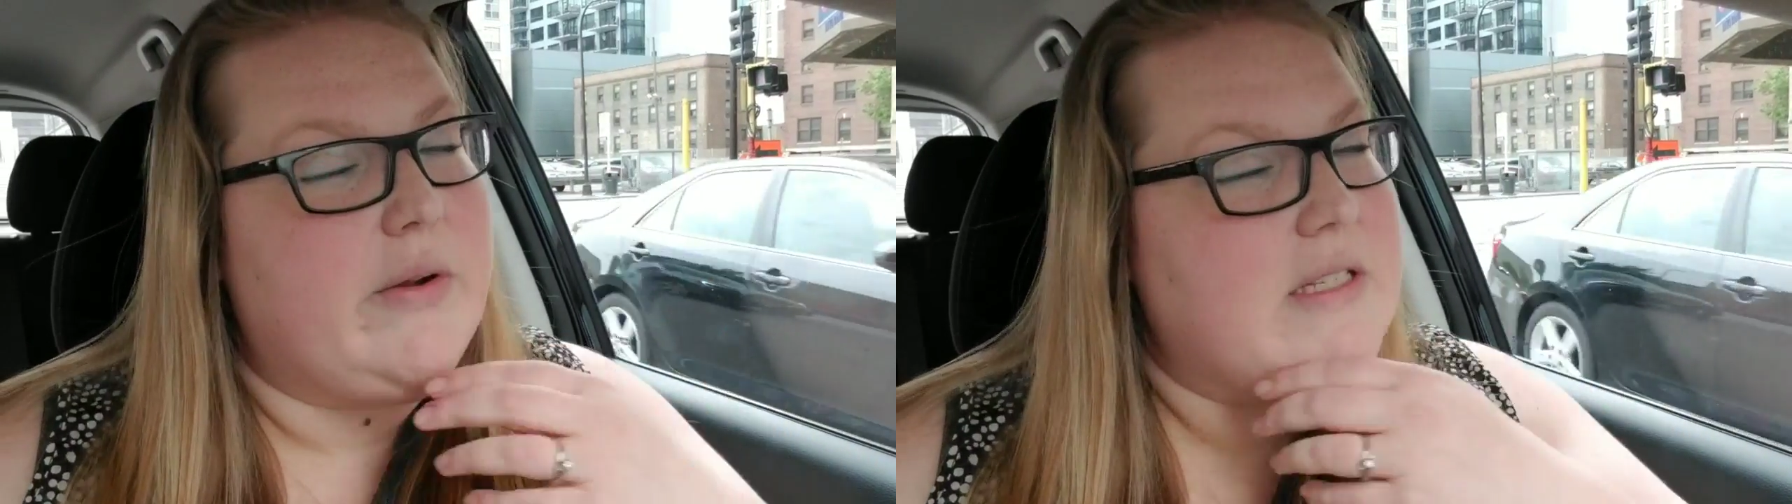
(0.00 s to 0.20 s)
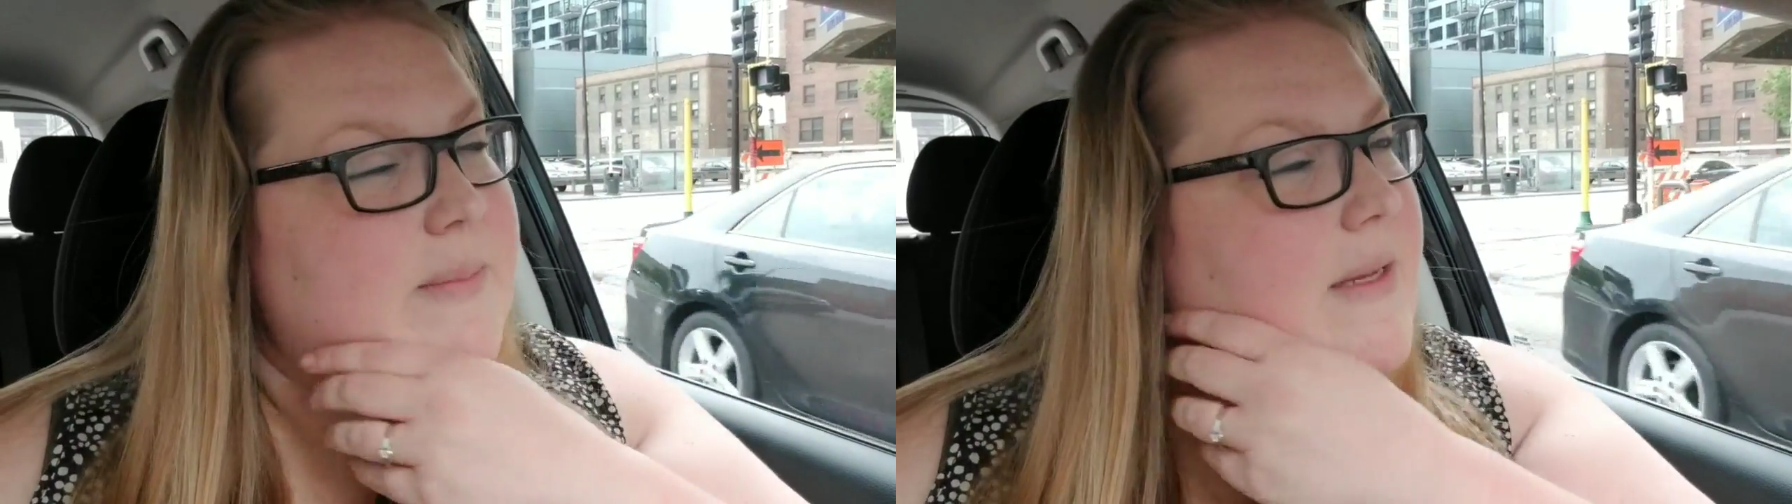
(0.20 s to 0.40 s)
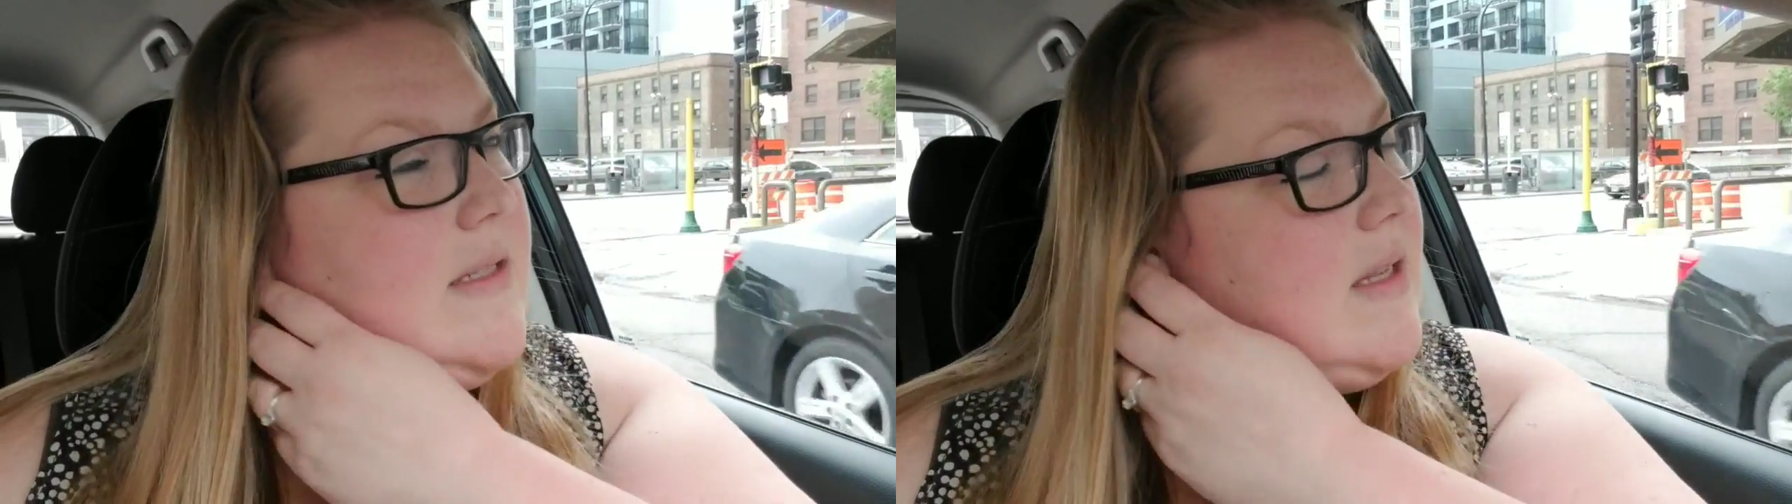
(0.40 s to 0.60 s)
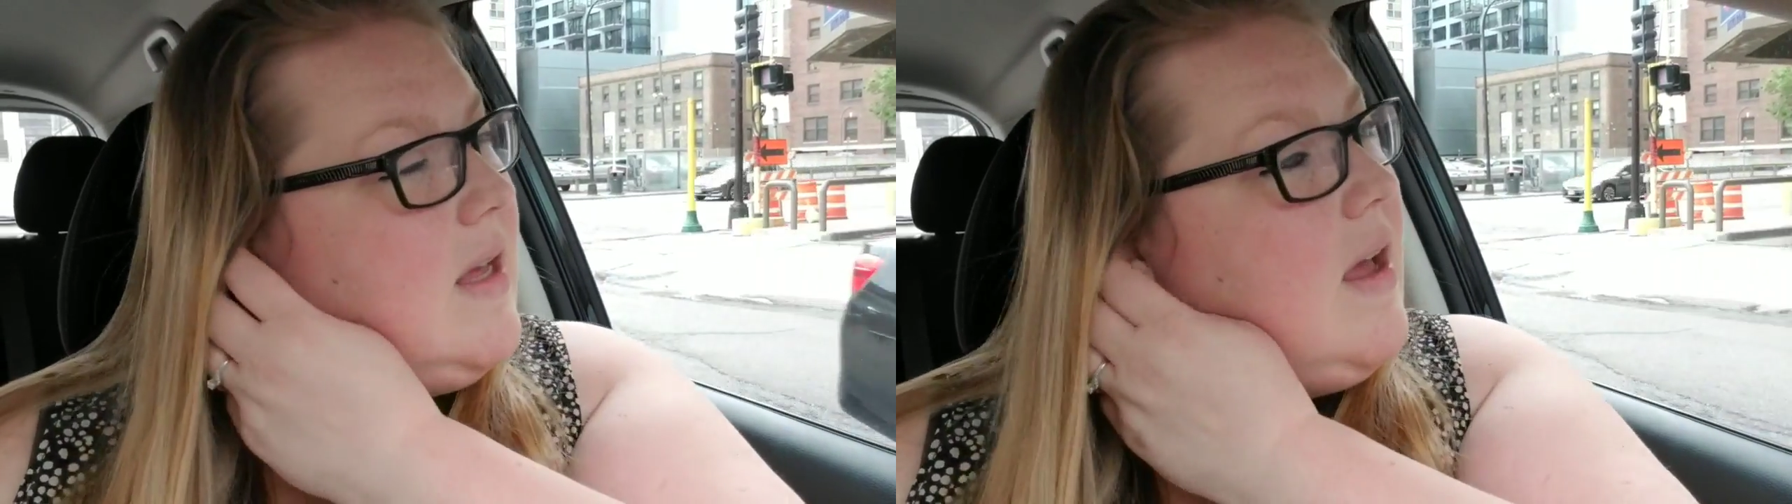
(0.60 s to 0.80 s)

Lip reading: recipes.